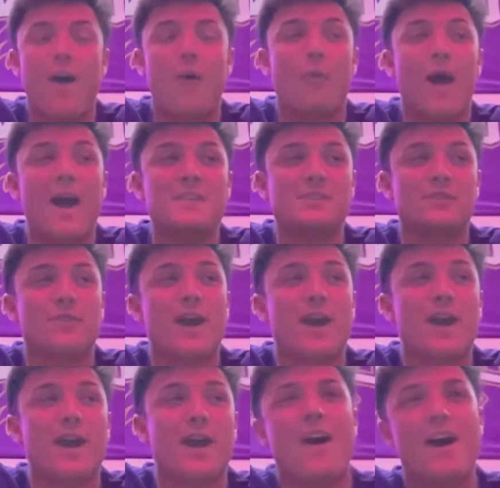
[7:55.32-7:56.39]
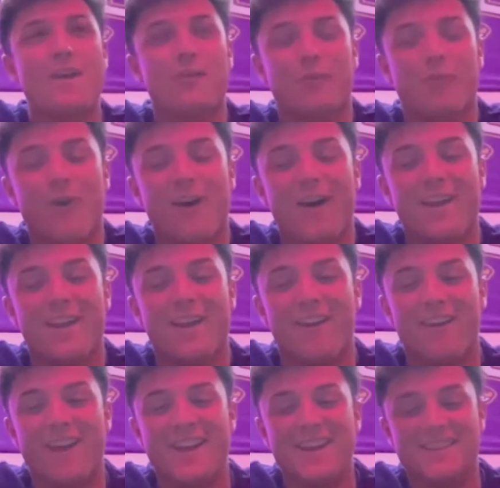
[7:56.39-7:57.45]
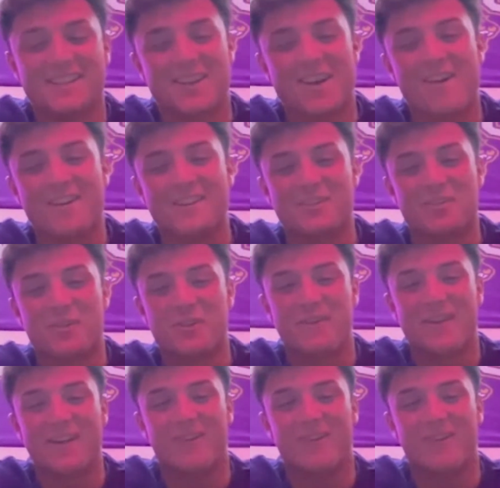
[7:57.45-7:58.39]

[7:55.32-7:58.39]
As of right now, I have one already as a college quarterback